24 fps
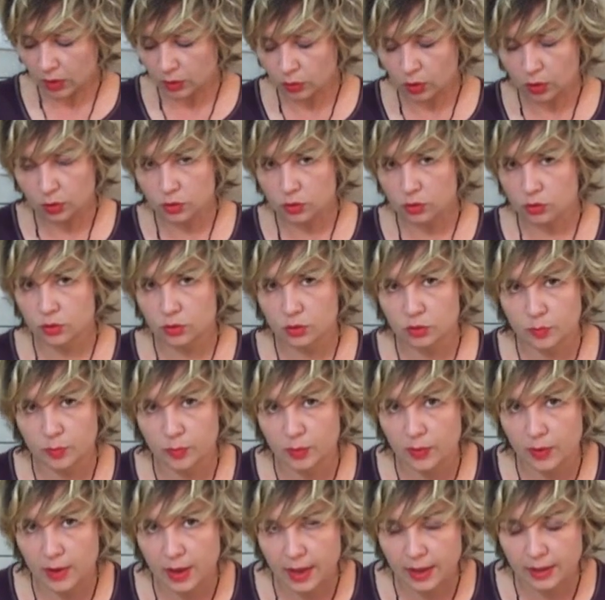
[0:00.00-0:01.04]
not to
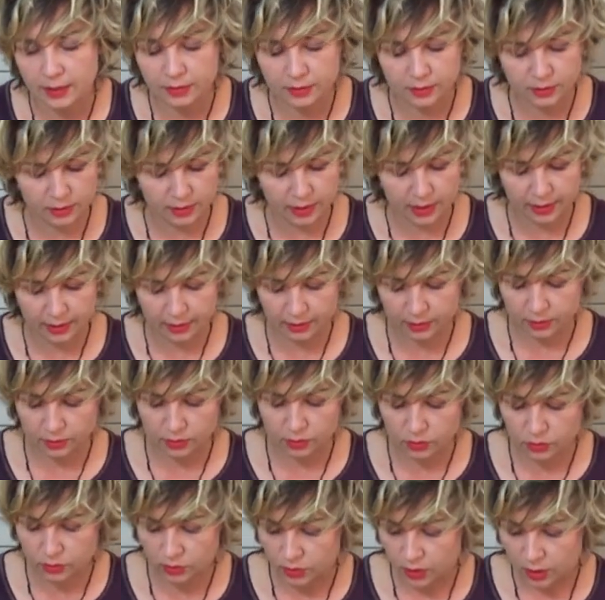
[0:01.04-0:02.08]
spread,
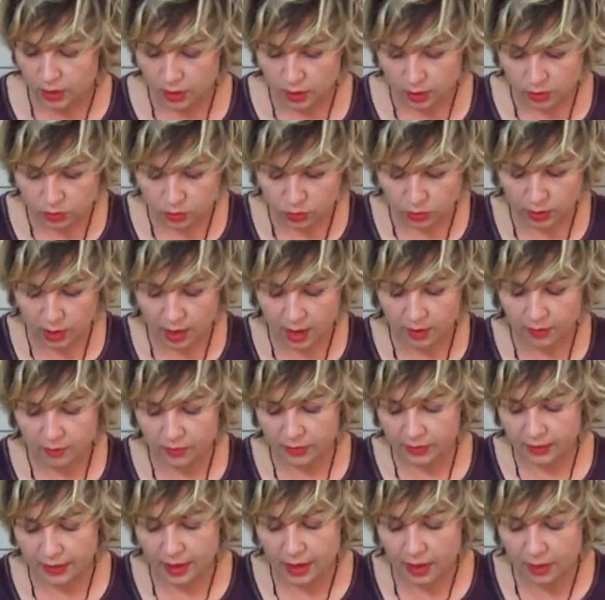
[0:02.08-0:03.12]
and to
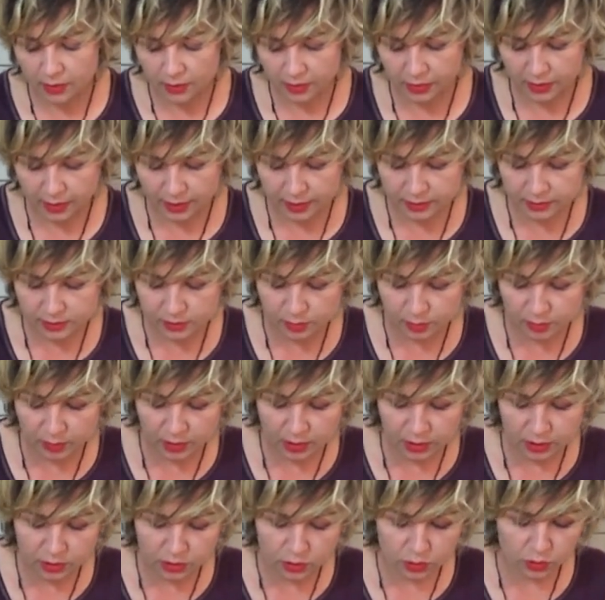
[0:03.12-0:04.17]
have the healthiest
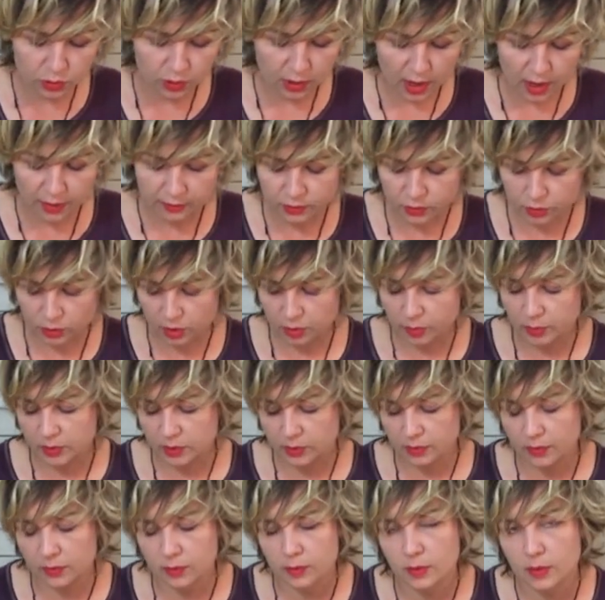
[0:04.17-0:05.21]
meat you have to keep
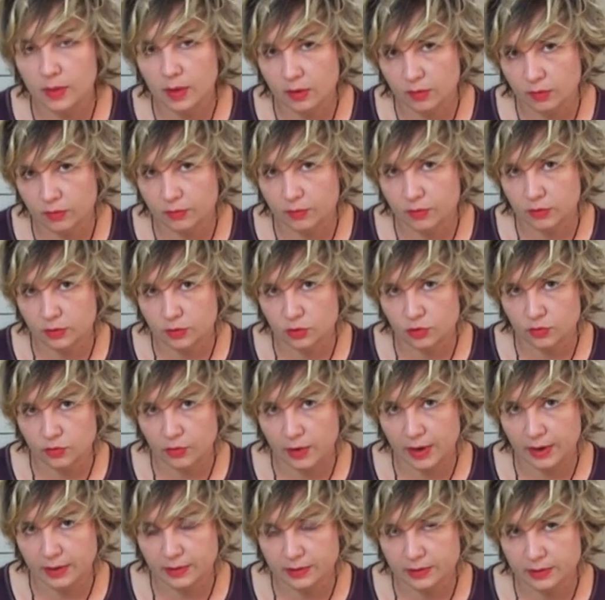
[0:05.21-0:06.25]
it in the
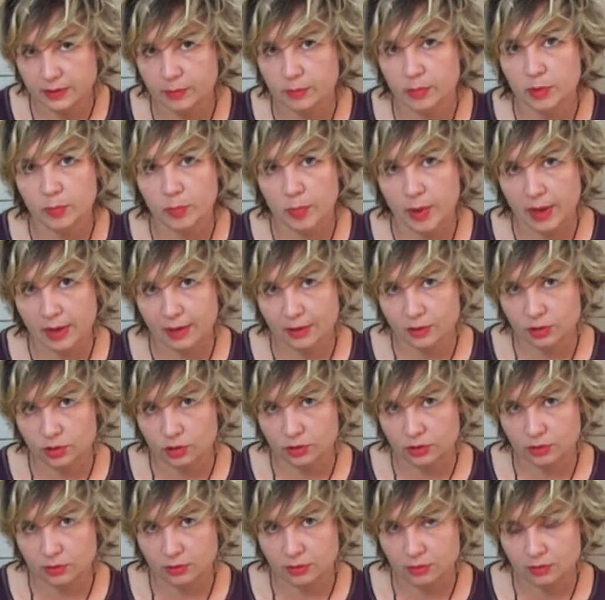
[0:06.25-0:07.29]
refrigerator. Be
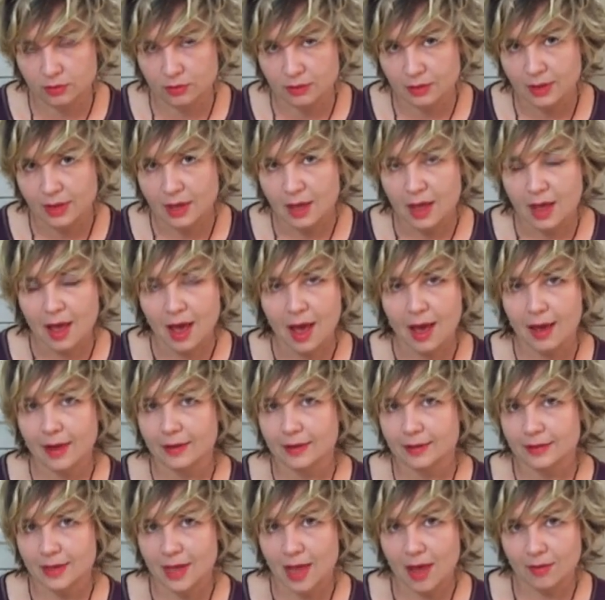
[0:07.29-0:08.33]
patient
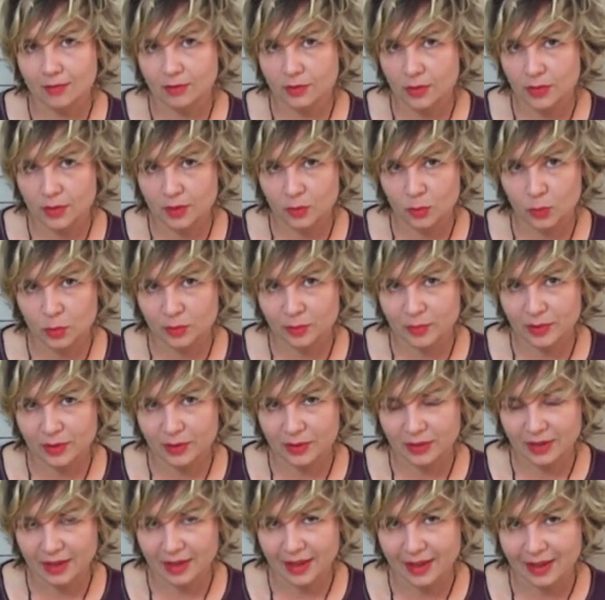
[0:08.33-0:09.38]
and everything will be
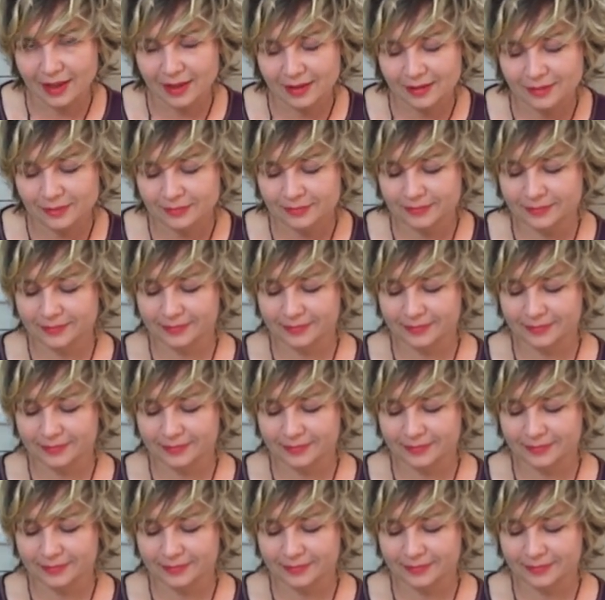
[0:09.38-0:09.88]
okay.